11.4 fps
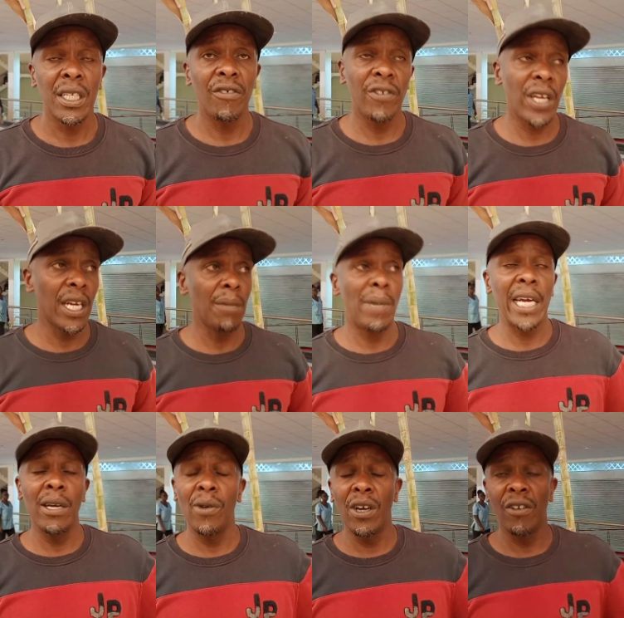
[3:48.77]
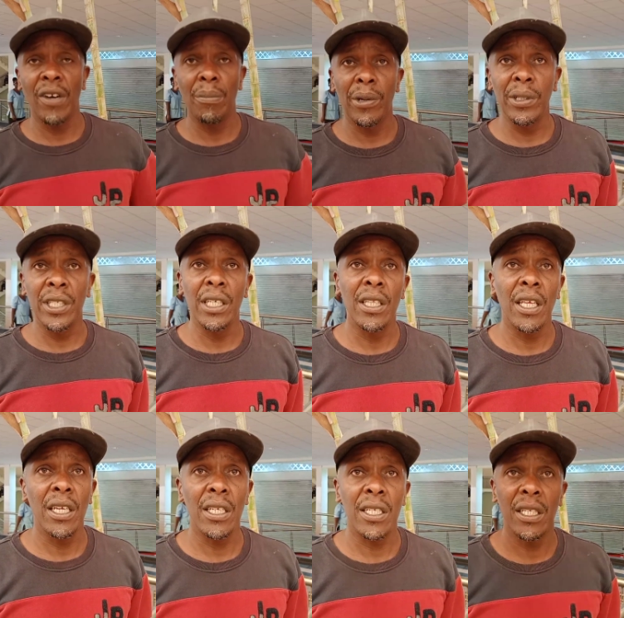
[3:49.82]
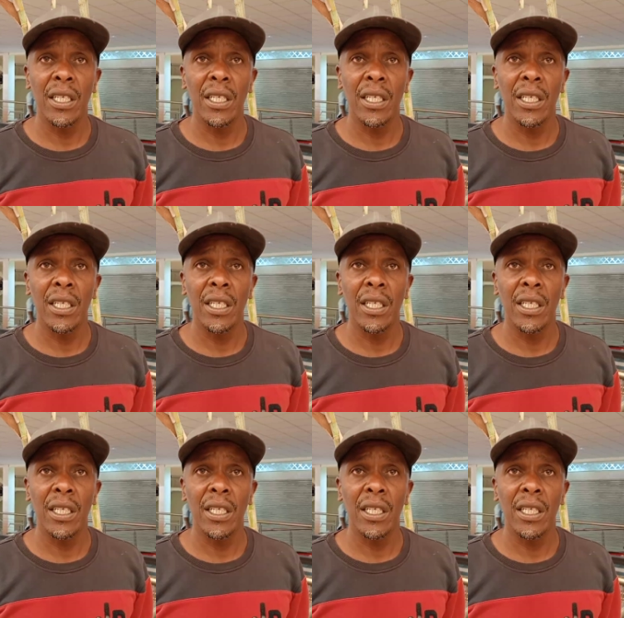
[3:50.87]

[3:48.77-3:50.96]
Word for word: is a very bad way of approaching things.